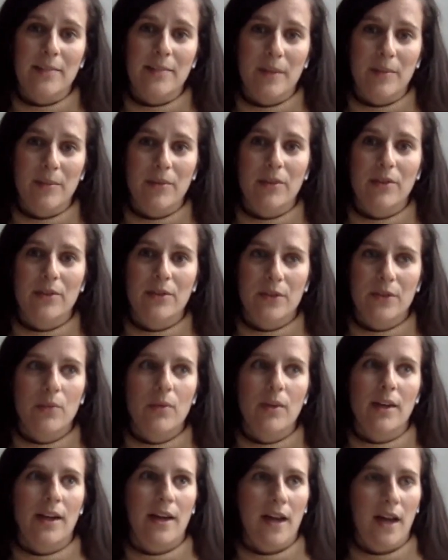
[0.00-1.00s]
People don't
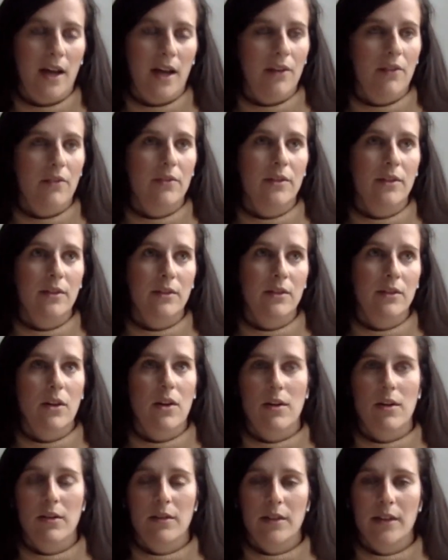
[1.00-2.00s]
want to have a
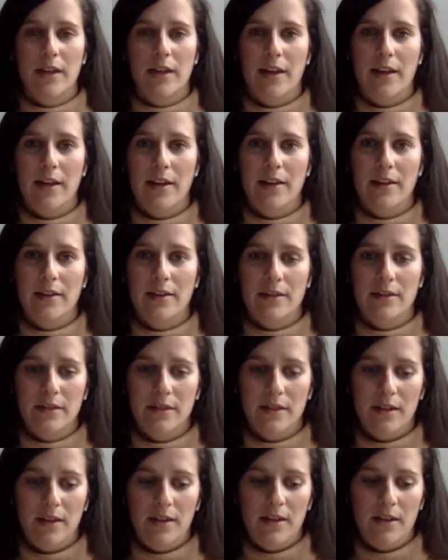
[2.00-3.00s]
long and
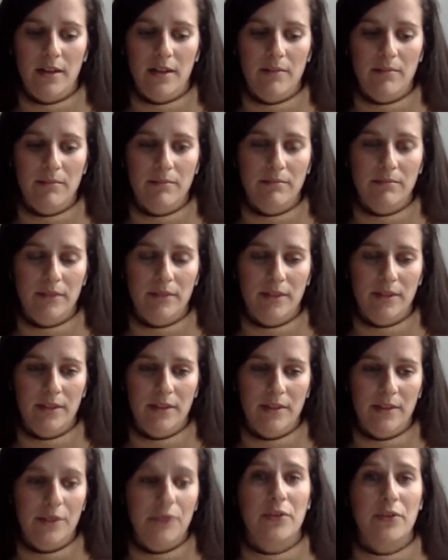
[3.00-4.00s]
um,
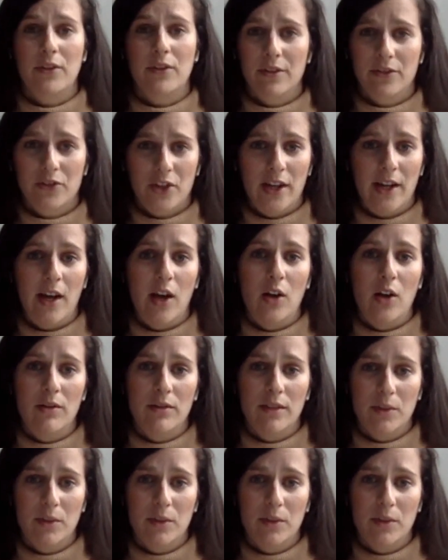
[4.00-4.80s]
a difficult checkout.